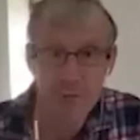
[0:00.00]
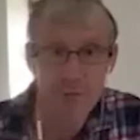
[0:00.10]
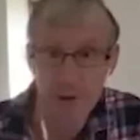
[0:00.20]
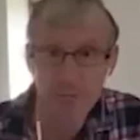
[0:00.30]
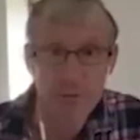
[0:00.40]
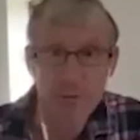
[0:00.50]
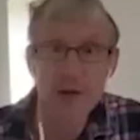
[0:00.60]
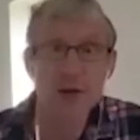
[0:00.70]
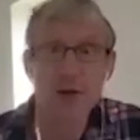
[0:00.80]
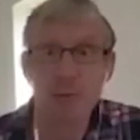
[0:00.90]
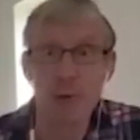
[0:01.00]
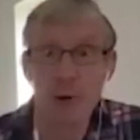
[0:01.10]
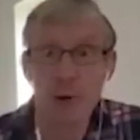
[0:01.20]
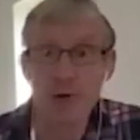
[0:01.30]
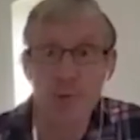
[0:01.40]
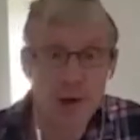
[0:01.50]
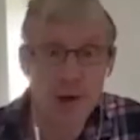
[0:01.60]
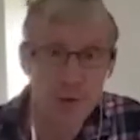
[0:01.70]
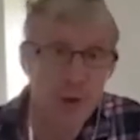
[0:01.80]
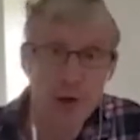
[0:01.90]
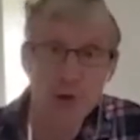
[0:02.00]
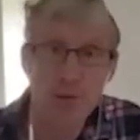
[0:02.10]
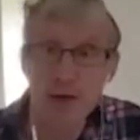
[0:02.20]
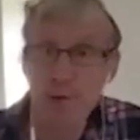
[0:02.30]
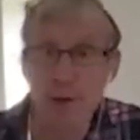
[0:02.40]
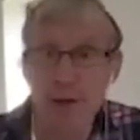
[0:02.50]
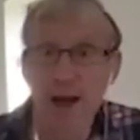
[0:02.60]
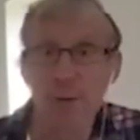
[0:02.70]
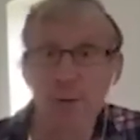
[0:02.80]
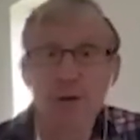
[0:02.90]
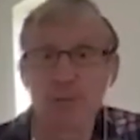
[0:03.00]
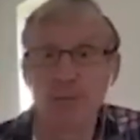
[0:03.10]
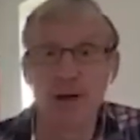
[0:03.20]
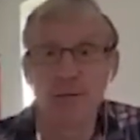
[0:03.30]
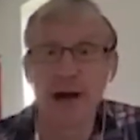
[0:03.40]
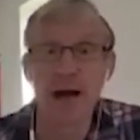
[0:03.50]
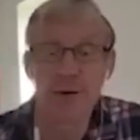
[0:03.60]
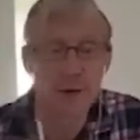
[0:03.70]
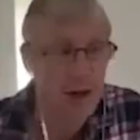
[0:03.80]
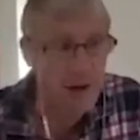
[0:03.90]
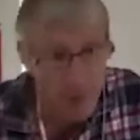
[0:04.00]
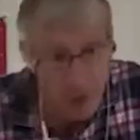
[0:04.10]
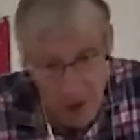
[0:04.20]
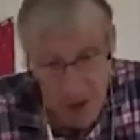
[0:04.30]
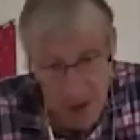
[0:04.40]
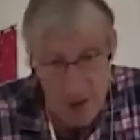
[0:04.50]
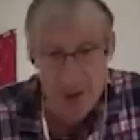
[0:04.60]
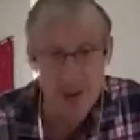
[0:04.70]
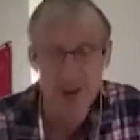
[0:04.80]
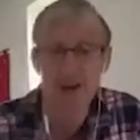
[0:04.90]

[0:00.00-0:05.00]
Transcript: information boards. You'll be able to ask people there what's been around. You'll have hides,